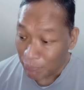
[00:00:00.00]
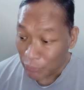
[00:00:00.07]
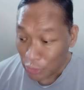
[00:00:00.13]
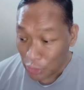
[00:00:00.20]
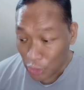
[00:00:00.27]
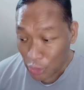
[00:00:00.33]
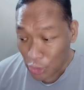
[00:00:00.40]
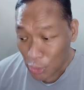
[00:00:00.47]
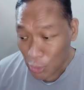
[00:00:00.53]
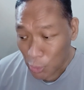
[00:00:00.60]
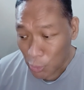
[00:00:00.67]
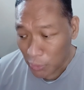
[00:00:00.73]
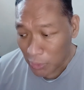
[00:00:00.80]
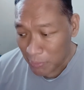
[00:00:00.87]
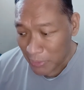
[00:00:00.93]
Do you know who
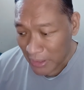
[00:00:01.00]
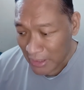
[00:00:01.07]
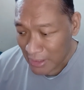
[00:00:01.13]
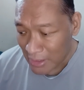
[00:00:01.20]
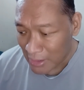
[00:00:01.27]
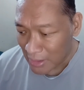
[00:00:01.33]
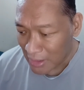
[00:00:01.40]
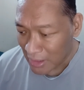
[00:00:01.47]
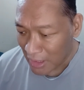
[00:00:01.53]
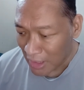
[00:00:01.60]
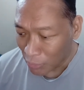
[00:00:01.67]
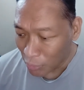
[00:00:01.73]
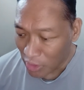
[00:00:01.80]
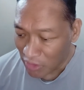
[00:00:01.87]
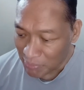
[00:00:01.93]
will be in it?
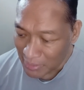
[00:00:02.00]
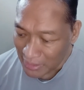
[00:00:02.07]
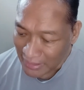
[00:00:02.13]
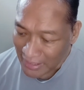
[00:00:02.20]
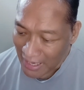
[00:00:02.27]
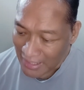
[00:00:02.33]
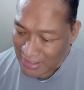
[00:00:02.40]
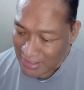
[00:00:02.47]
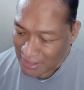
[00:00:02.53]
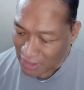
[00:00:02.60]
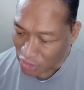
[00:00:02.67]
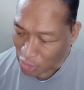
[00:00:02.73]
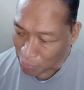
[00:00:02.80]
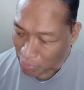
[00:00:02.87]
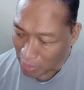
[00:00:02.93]
Don't have been cast yet,
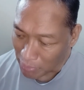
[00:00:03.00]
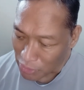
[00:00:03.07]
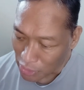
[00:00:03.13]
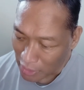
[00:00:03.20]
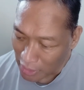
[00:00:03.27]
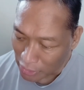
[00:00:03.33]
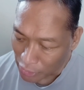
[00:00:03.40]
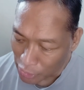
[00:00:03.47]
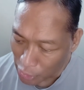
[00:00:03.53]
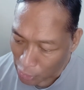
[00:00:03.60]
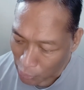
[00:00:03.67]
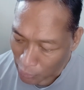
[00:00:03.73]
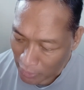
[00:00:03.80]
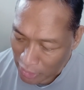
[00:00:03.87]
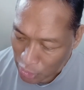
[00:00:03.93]
she promised to let her
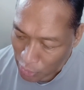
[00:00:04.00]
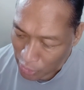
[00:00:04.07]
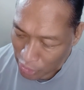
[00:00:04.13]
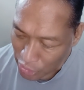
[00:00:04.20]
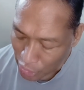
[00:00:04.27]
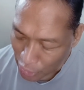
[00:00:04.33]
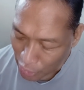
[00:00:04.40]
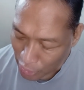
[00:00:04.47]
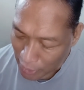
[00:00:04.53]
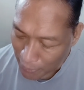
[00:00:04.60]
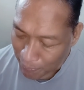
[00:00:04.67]
know as soon as she heard.